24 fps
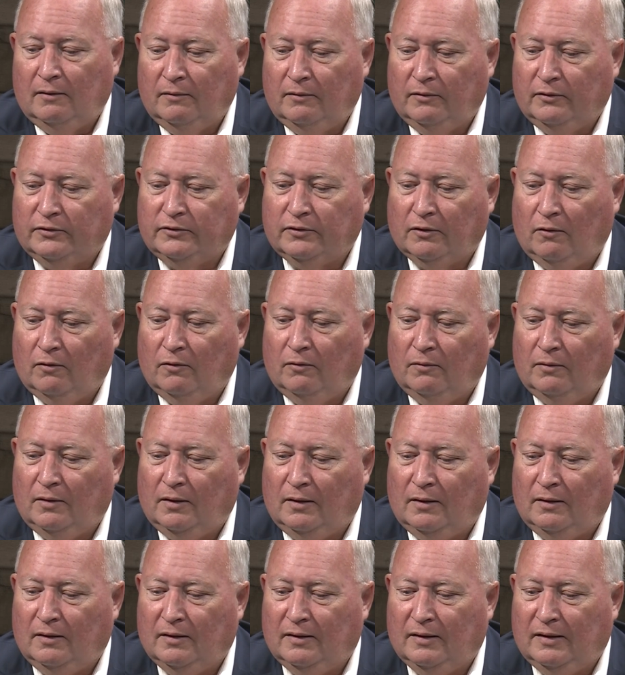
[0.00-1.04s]

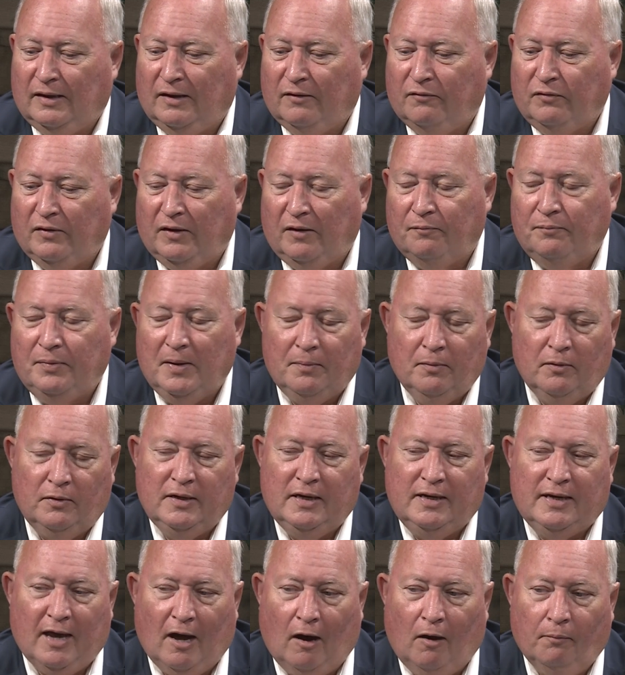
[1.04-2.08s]
so if people
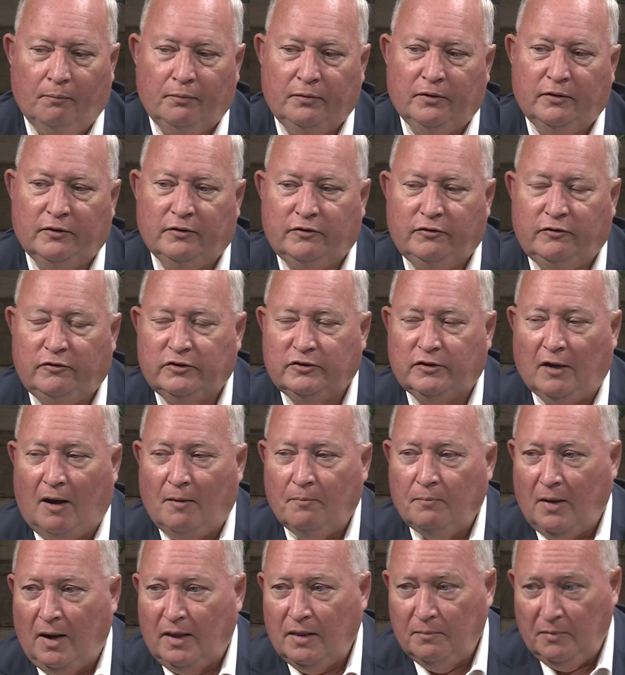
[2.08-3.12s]
need help, stop
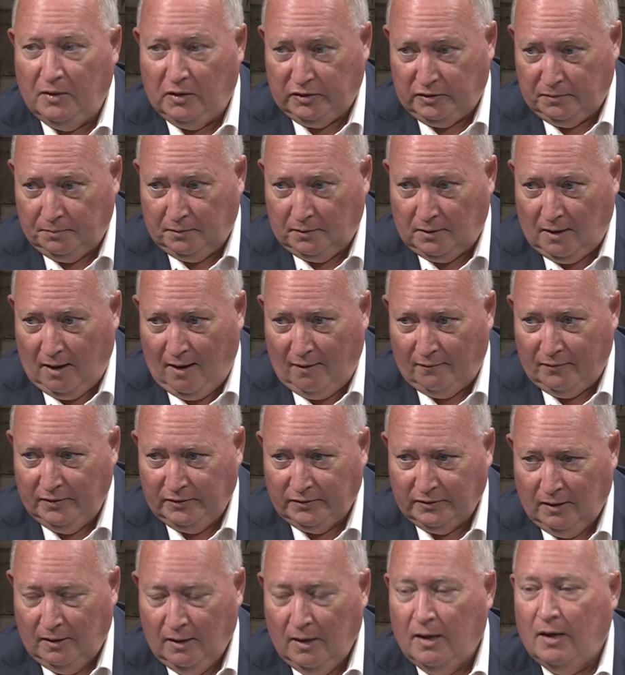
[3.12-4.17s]
by the municipal office.
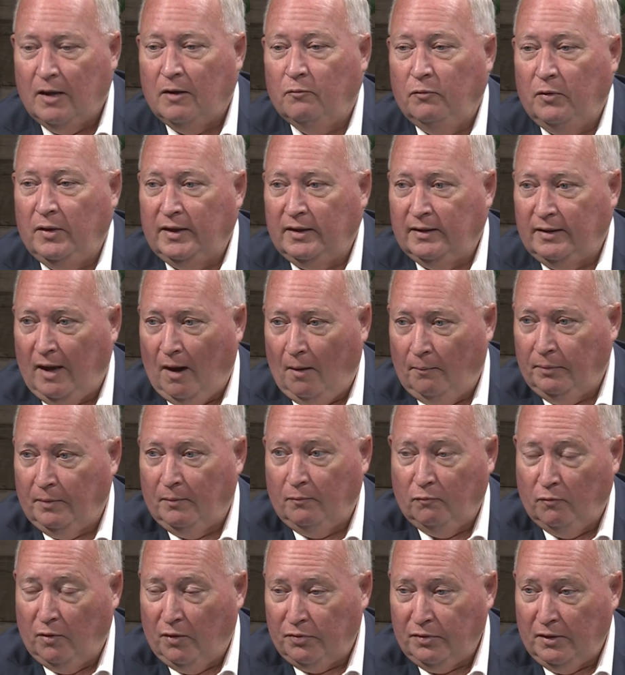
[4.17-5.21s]
We can help
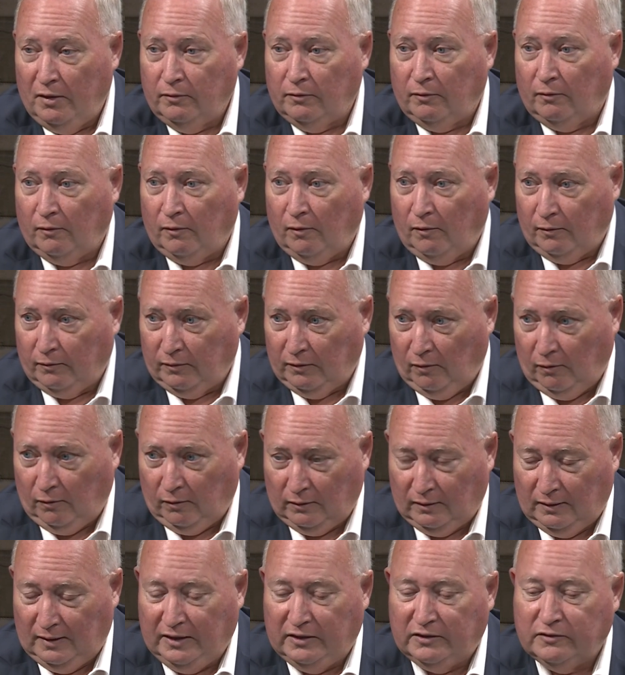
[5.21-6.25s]
them with it, or at
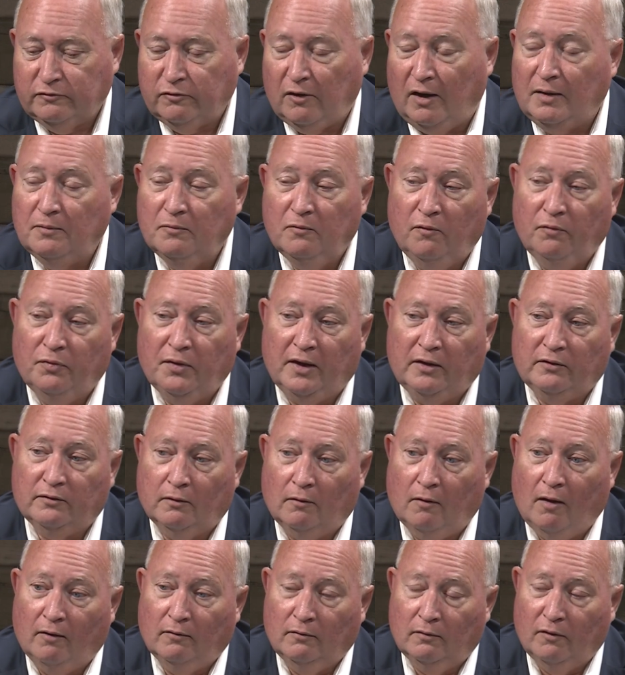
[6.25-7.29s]
least try to move things
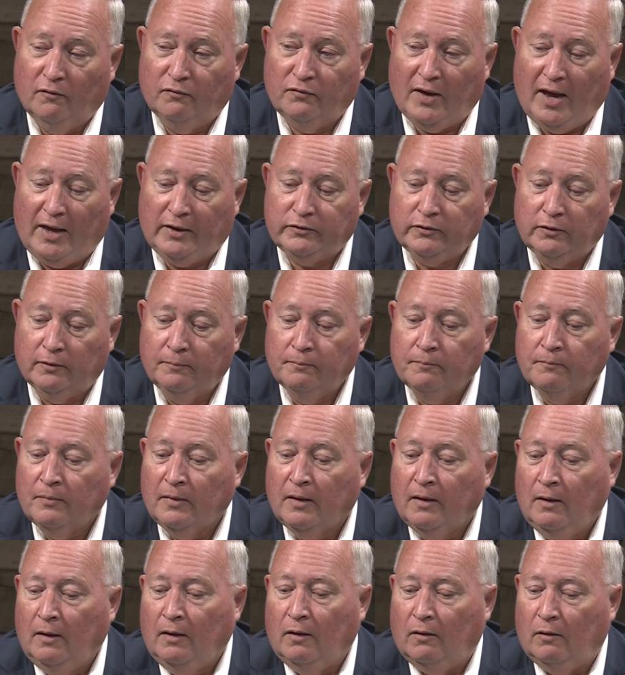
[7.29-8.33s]
along a little faster.
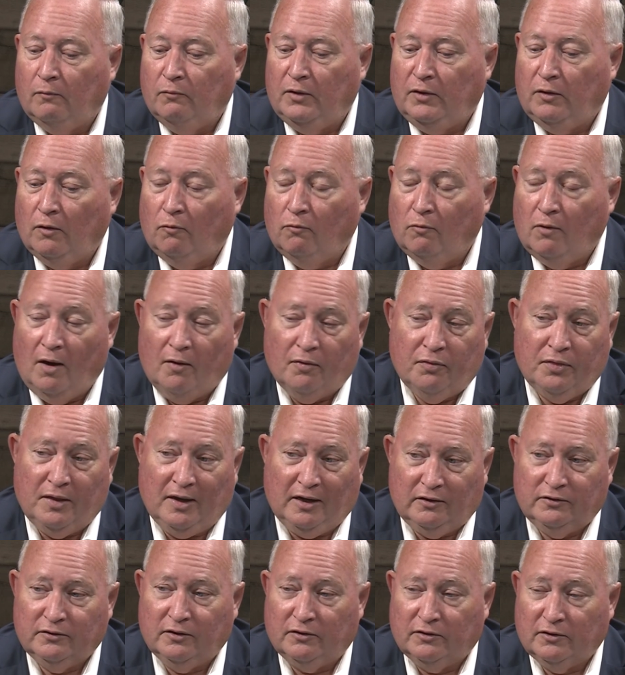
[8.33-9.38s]
We don't want
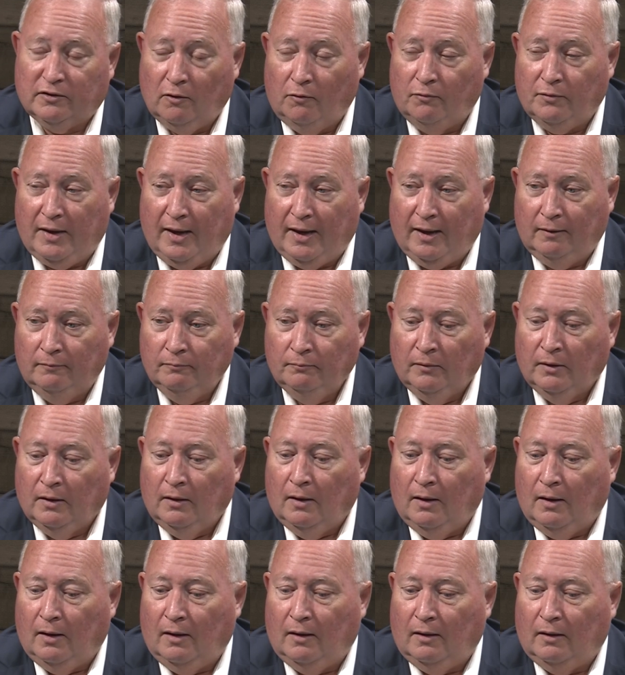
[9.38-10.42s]
things to slow down,
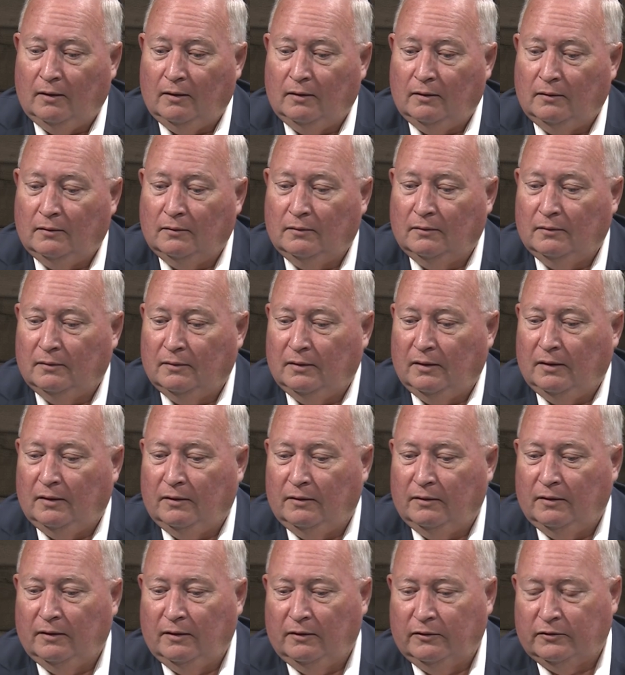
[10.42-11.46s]

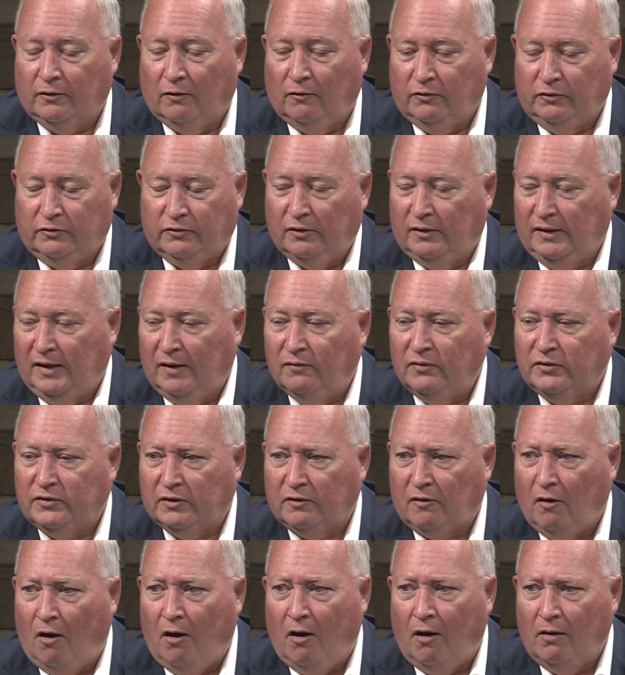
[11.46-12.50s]
and so give us a
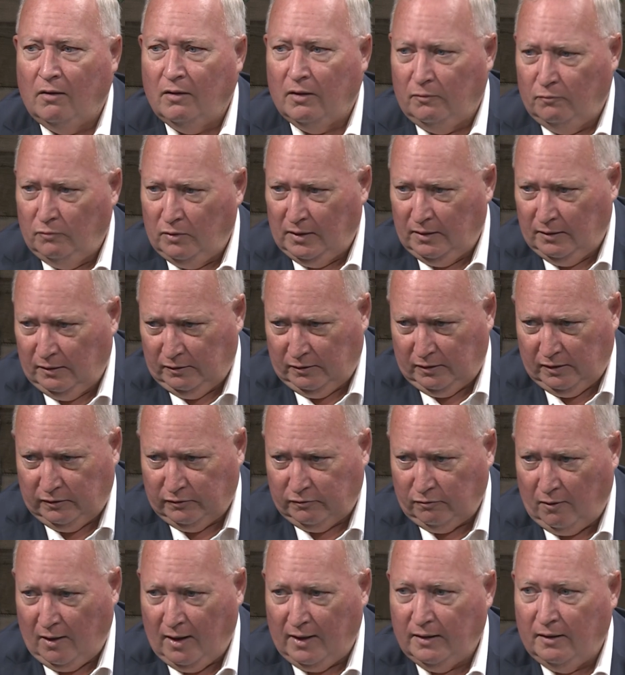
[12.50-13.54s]
call, and we can
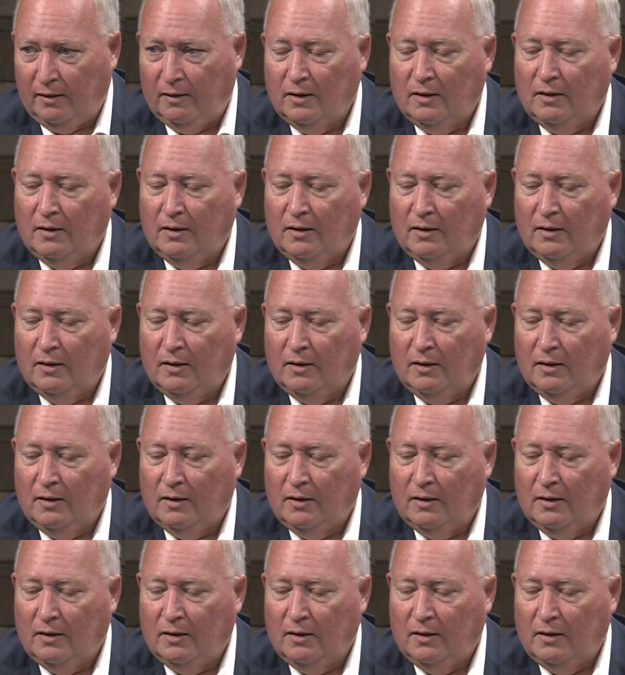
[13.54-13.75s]
try to